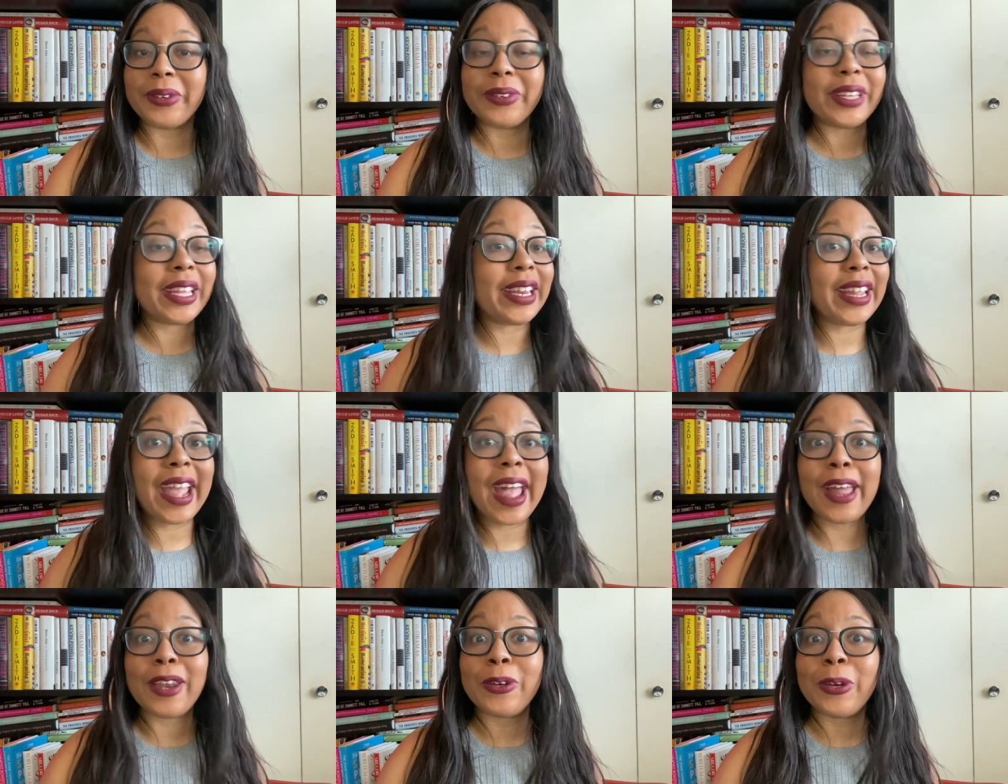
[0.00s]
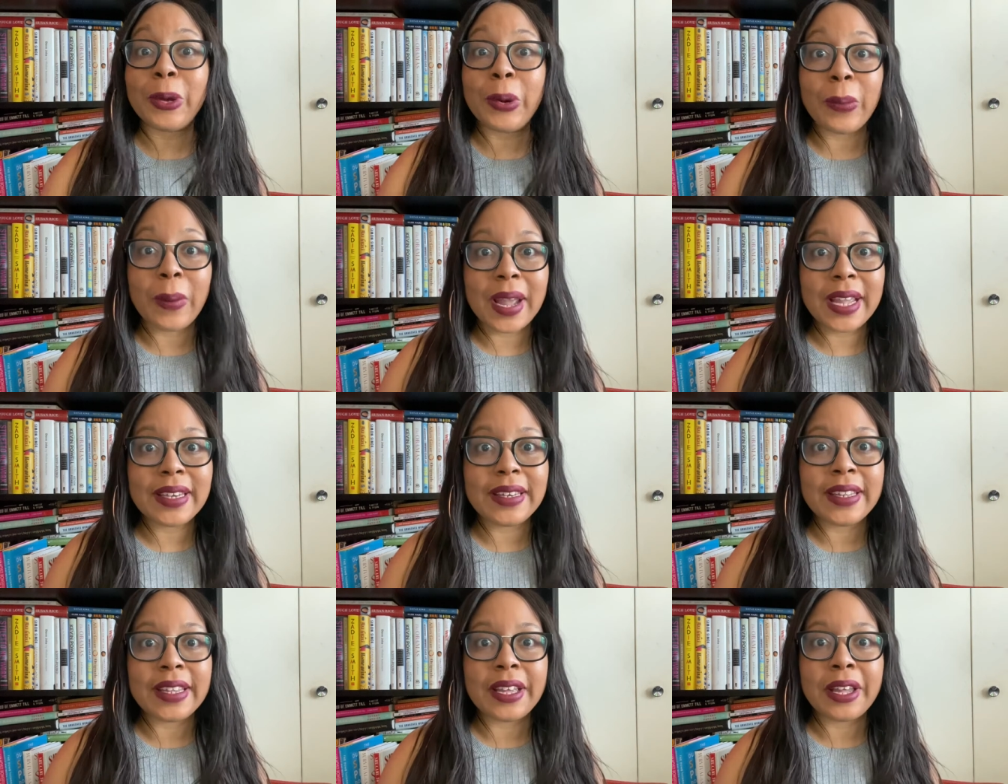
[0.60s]
They had no
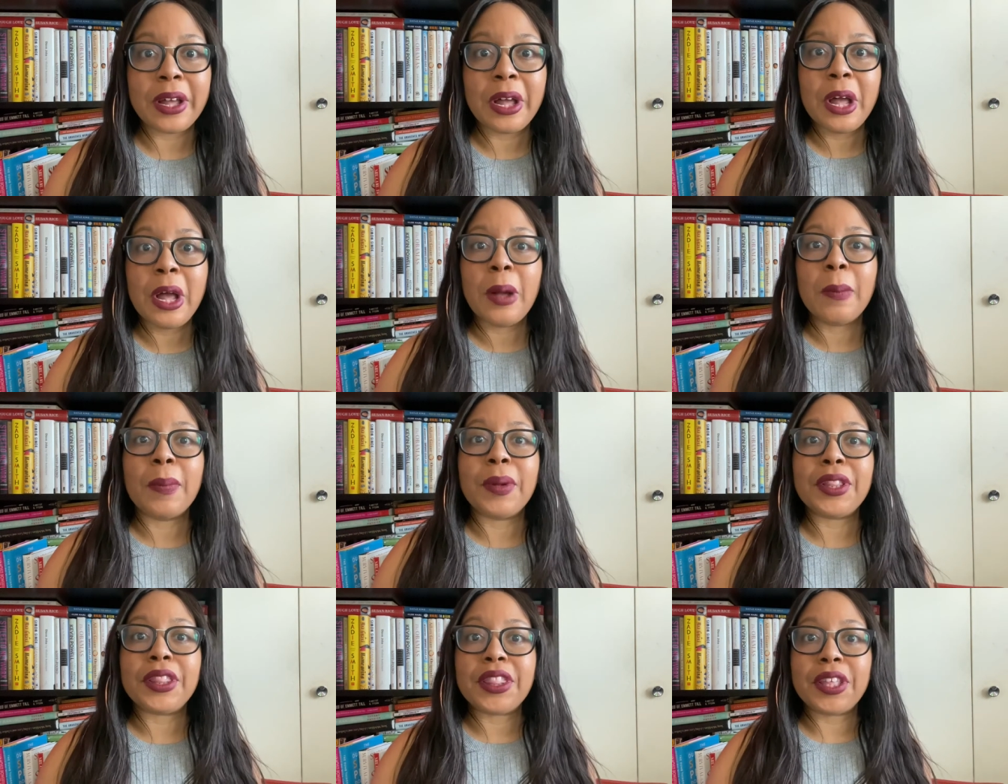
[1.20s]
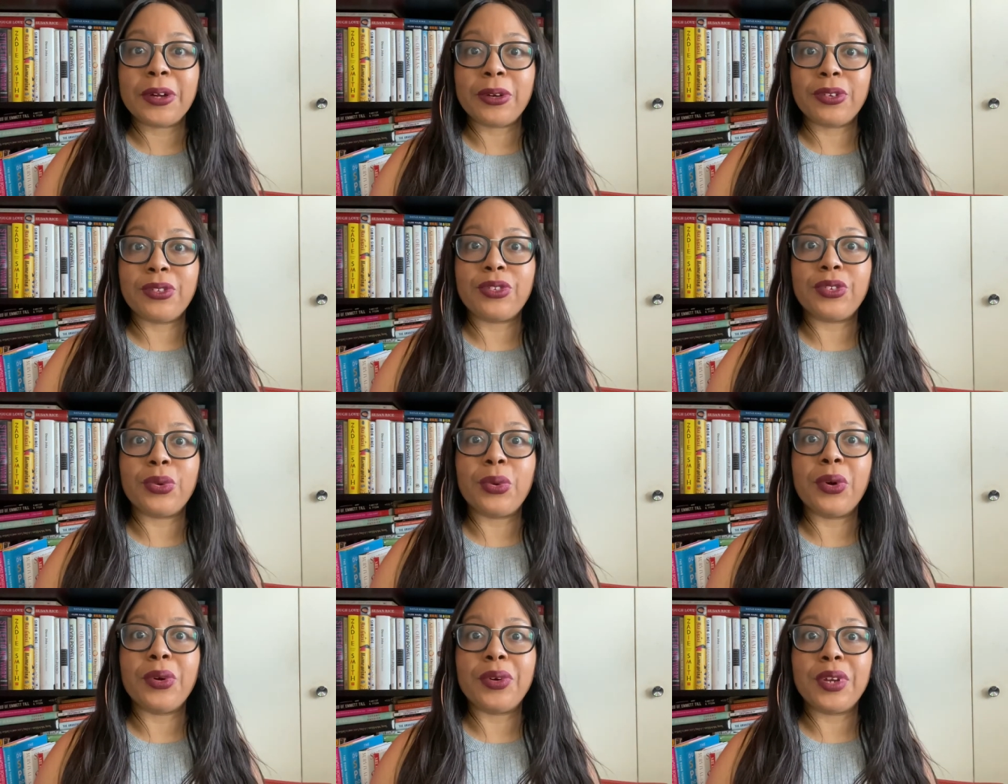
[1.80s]
idea, but their
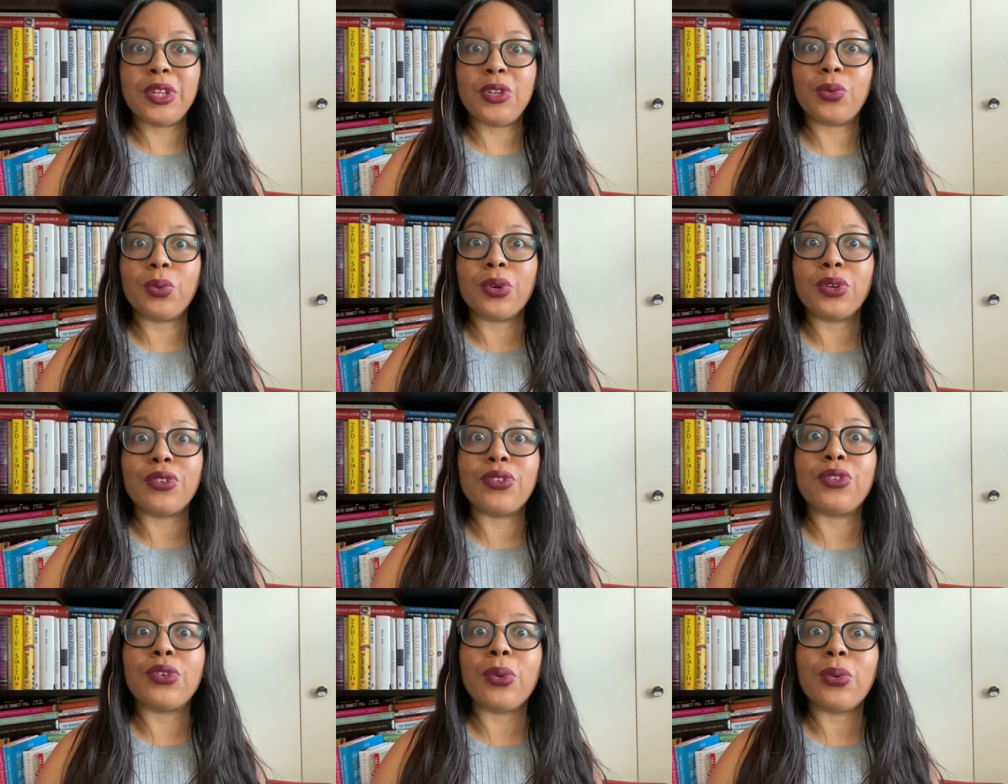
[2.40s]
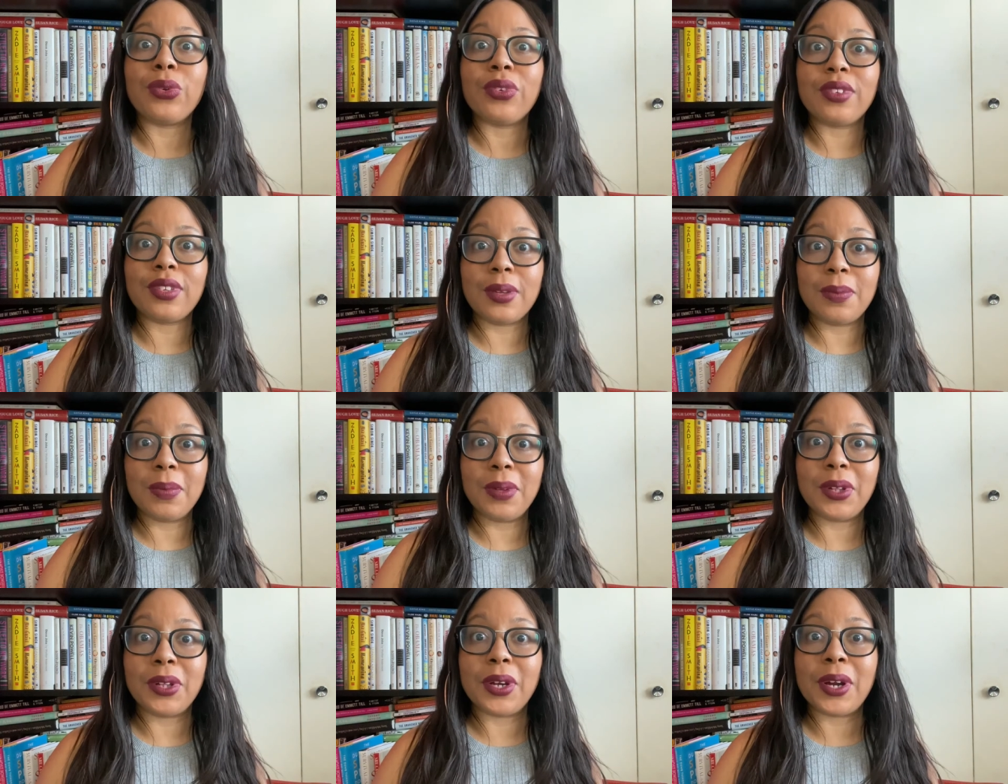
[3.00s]
stories were so
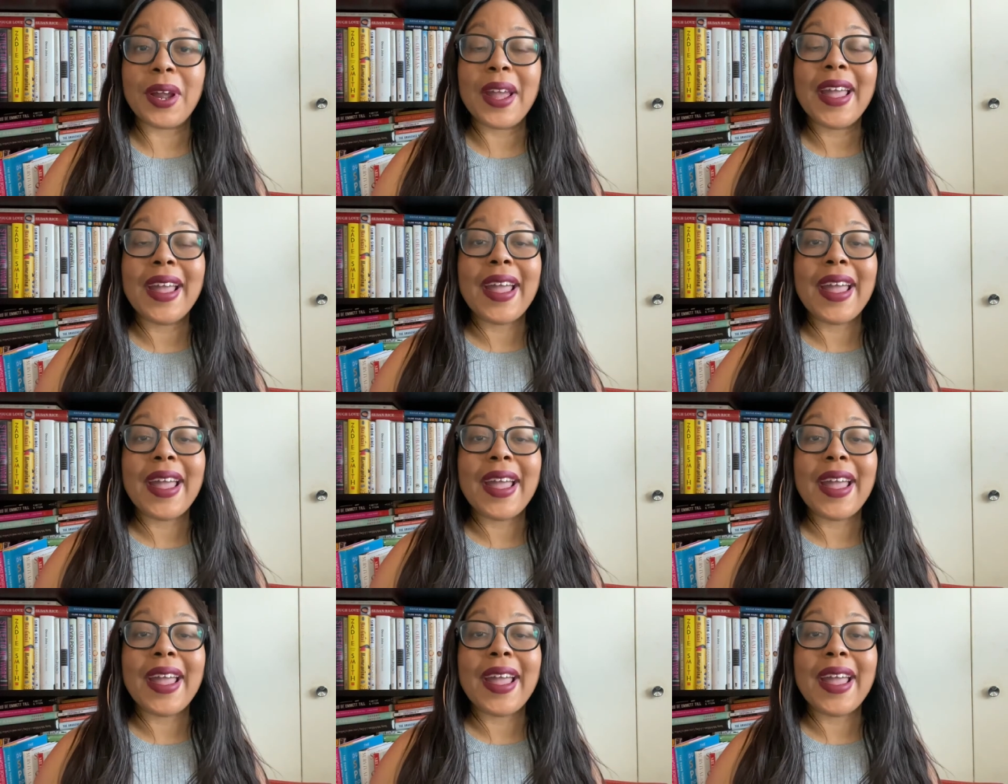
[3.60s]
similar.